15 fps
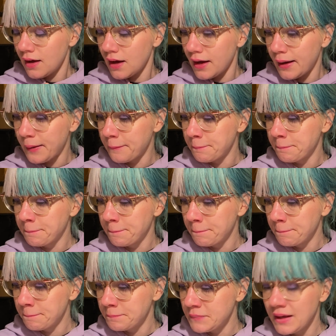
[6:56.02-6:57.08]

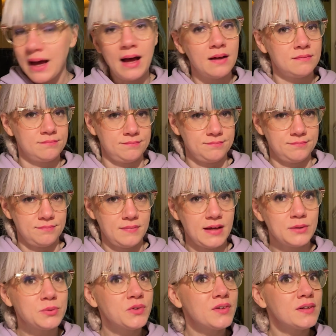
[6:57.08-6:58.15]
yeah, that
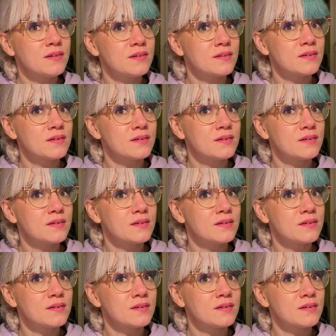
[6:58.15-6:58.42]
was it.